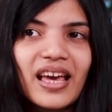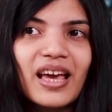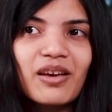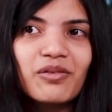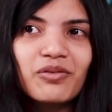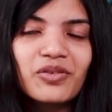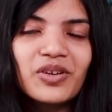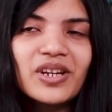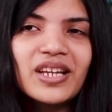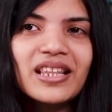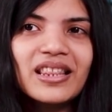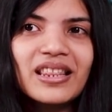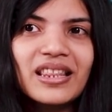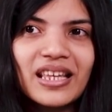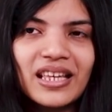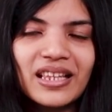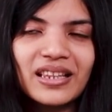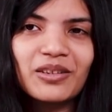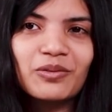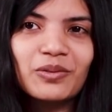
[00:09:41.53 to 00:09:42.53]

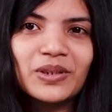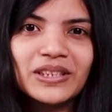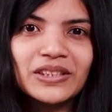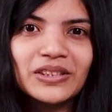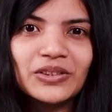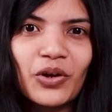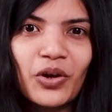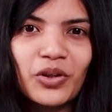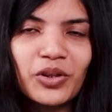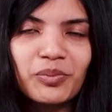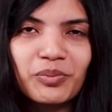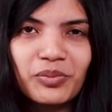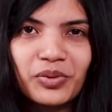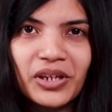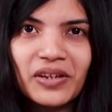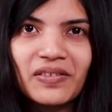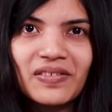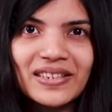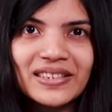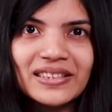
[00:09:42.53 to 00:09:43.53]
Everything that we saw the
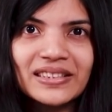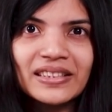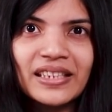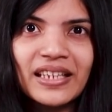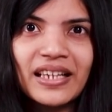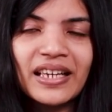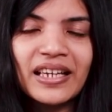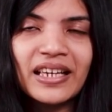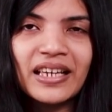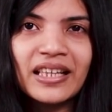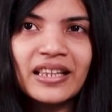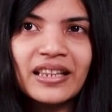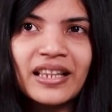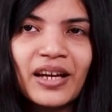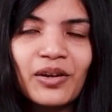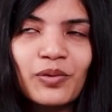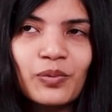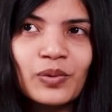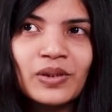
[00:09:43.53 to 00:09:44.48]
previous day that